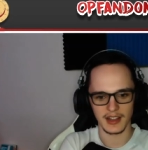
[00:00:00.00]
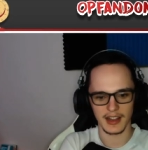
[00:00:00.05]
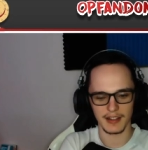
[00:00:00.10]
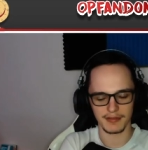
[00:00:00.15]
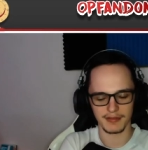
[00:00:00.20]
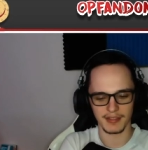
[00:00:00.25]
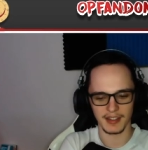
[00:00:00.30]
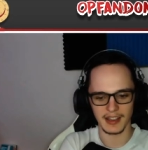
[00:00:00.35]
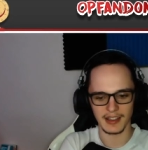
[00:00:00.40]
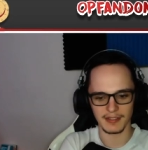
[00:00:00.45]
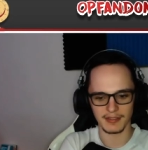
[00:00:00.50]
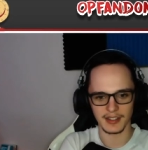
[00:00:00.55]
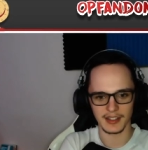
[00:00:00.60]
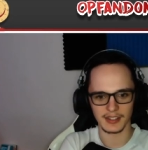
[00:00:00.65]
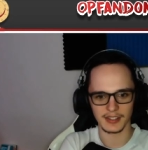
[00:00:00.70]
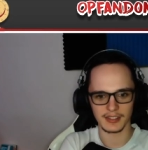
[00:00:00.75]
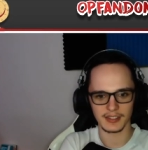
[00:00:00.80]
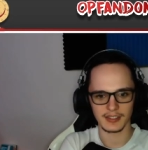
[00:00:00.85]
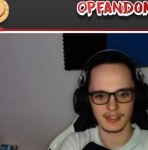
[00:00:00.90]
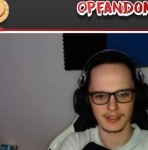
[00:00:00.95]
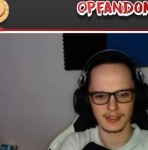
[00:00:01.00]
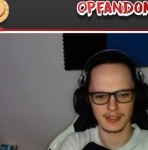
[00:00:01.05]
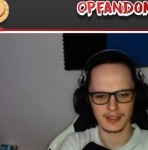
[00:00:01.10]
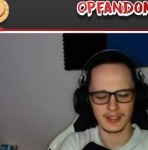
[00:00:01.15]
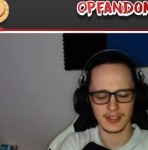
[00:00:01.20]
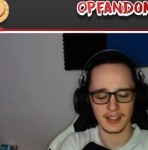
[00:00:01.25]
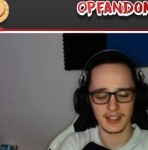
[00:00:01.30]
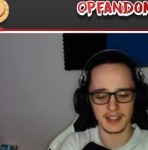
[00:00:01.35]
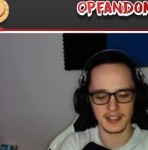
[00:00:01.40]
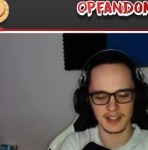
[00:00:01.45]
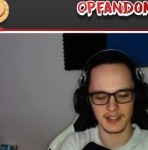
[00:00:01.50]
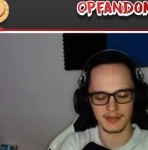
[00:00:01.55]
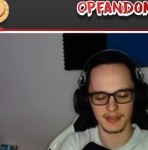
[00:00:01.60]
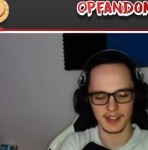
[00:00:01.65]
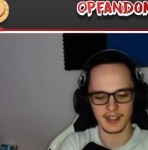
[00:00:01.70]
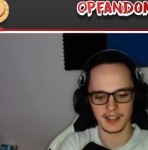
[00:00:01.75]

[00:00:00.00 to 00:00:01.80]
to have faith in is the